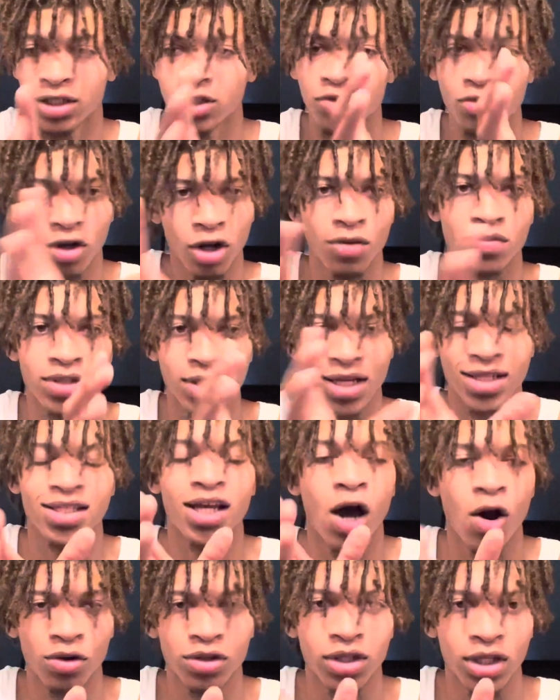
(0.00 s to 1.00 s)
you know what I'm saying?
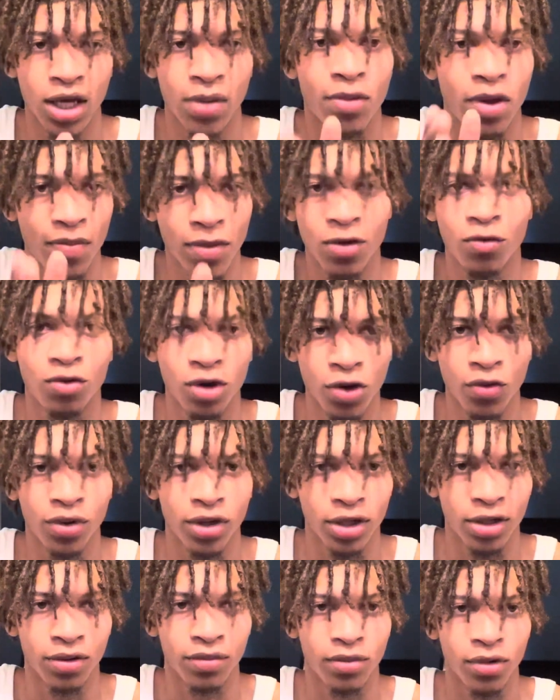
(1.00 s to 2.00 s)
Talk to him and be real with
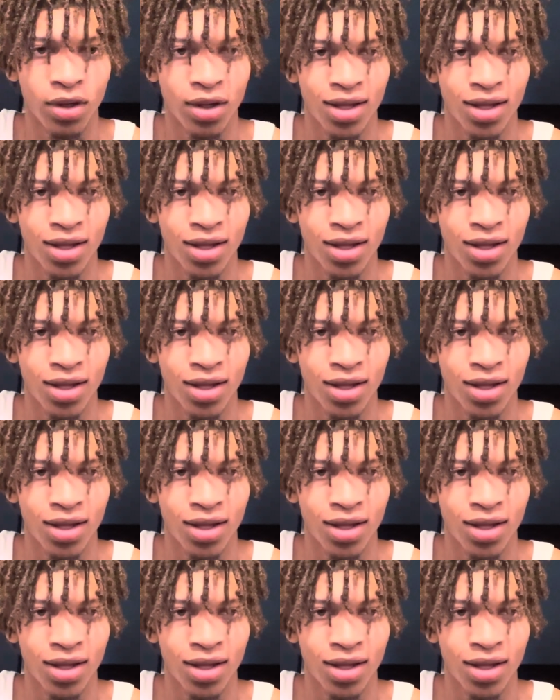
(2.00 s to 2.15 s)
him.